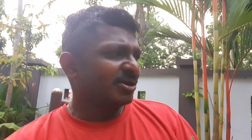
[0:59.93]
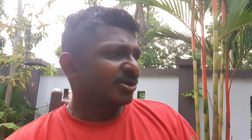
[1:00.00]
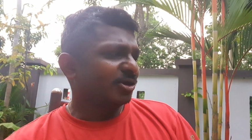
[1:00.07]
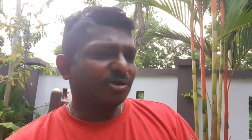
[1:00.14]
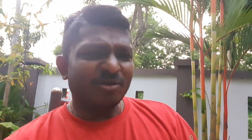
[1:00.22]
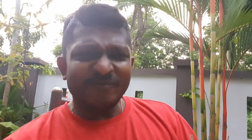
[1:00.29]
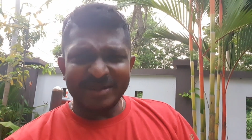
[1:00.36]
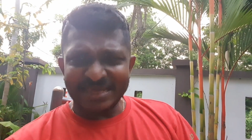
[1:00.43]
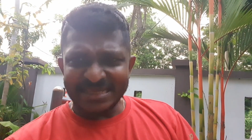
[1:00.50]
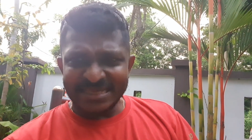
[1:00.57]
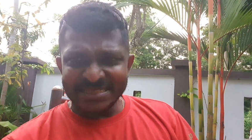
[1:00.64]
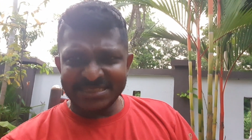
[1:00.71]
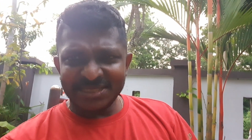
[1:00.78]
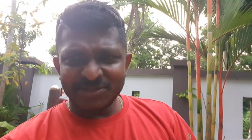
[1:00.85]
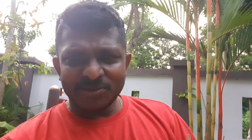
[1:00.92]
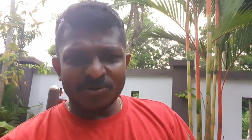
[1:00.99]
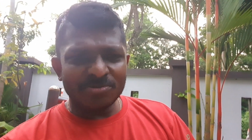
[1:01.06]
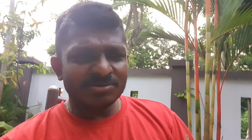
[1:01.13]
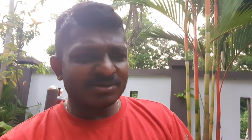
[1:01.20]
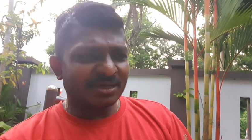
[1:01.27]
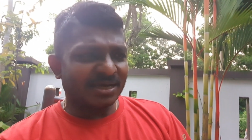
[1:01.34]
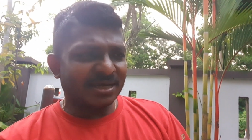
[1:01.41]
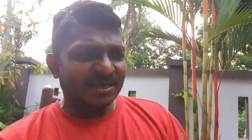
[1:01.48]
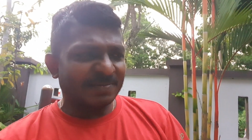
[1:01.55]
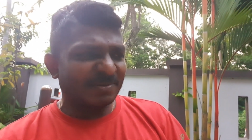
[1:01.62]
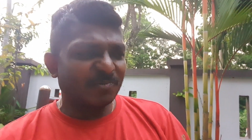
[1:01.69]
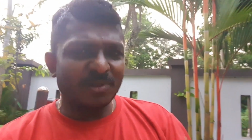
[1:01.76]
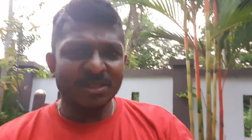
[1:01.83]
Not very easy though.
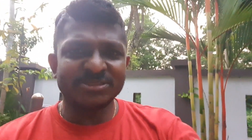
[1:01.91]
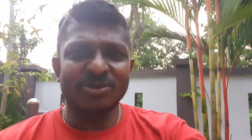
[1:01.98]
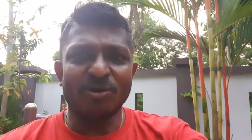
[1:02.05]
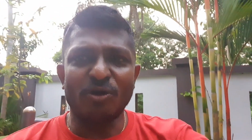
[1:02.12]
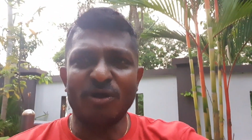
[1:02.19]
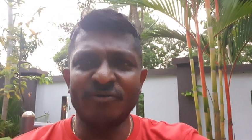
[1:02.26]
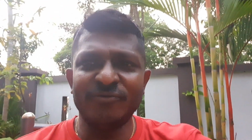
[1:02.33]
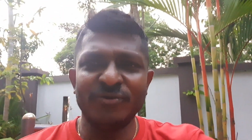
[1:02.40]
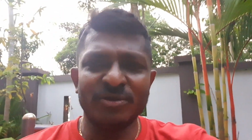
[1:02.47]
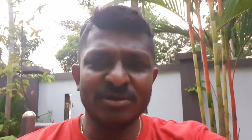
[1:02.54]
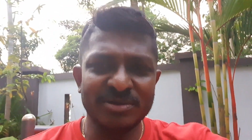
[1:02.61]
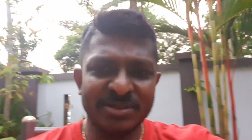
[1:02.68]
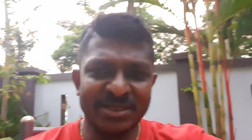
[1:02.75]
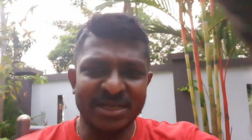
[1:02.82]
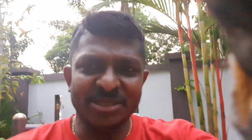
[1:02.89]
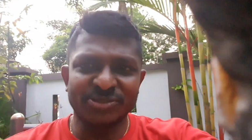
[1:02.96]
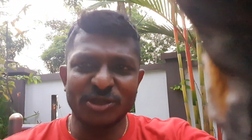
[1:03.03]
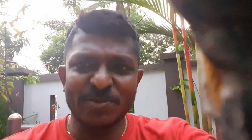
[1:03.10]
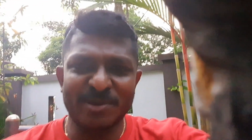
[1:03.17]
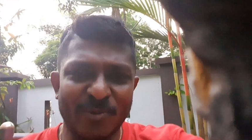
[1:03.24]
My welds are awful. I'll show you my